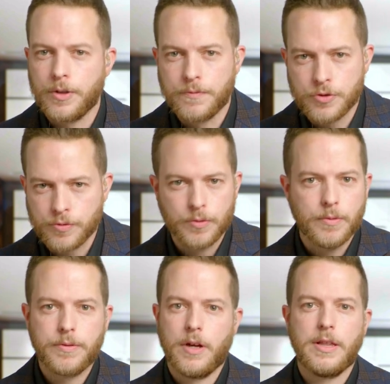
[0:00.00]
of
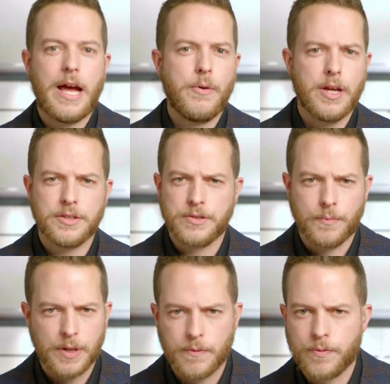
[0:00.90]
truth, allowing us to
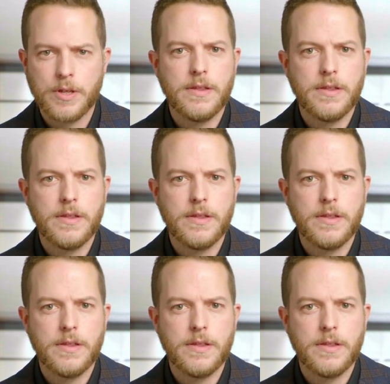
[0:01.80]
be free